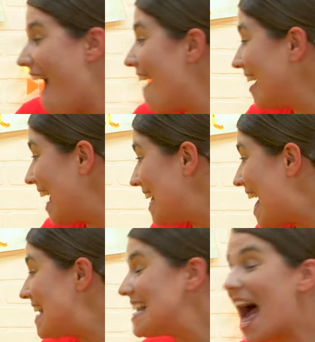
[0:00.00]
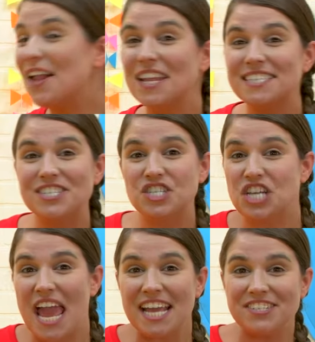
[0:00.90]
All right, now let's
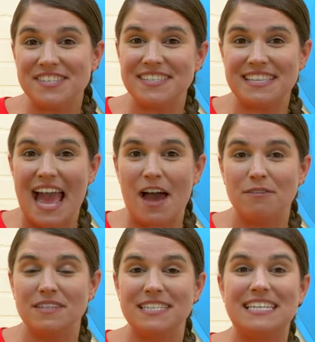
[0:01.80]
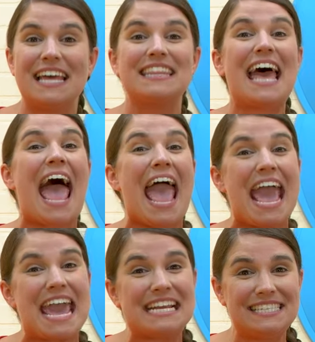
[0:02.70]
change the sound to the
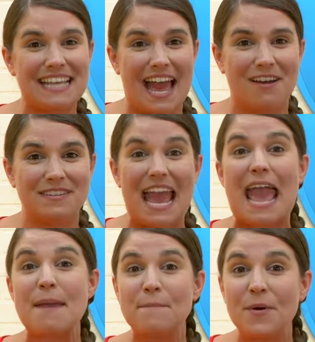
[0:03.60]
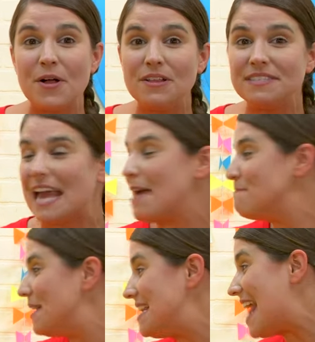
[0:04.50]
A sound. Apples
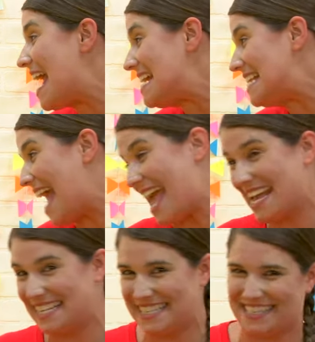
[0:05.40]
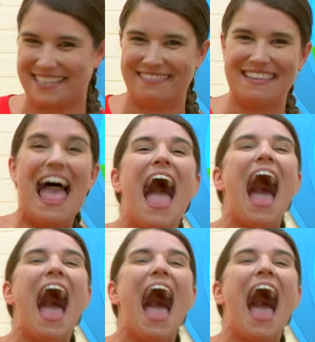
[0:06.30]
and bananas. Okay.